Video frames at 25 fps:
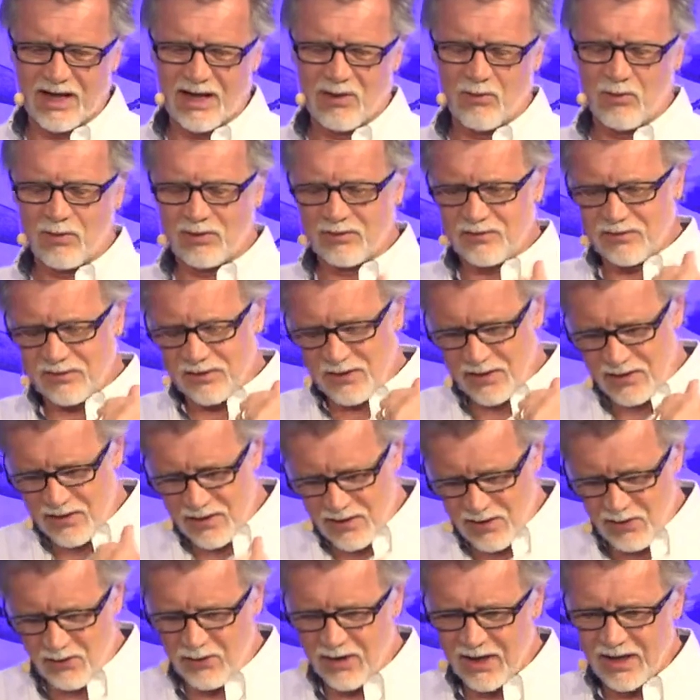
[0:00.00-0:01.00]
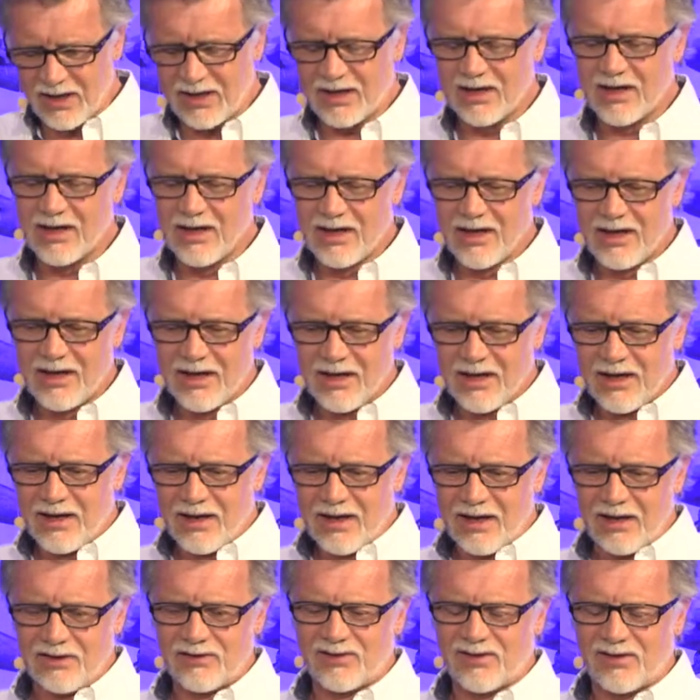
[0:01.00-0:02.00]
I want you to know it.
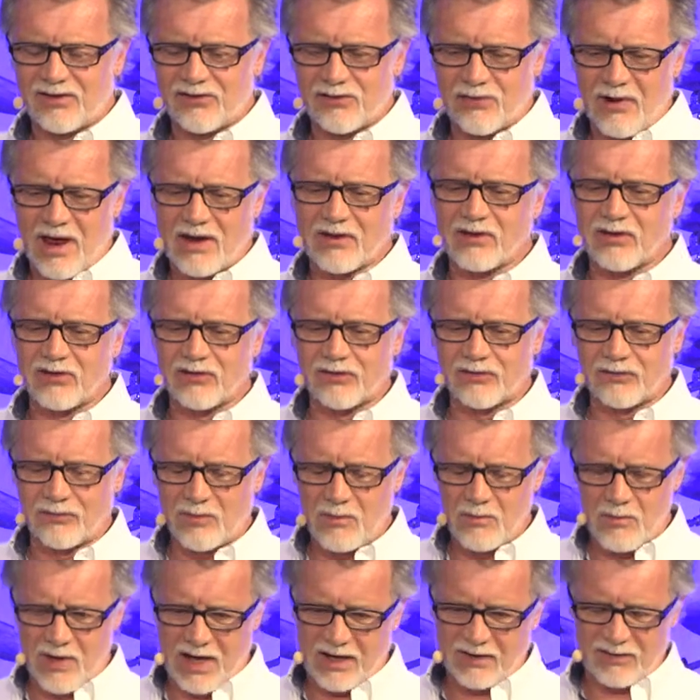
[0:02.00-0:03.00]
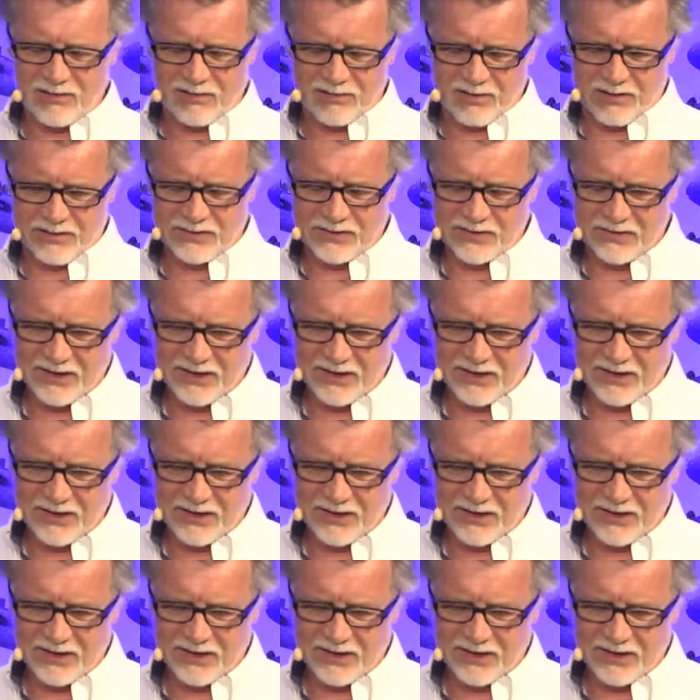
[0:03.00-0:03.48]
It's a transformation,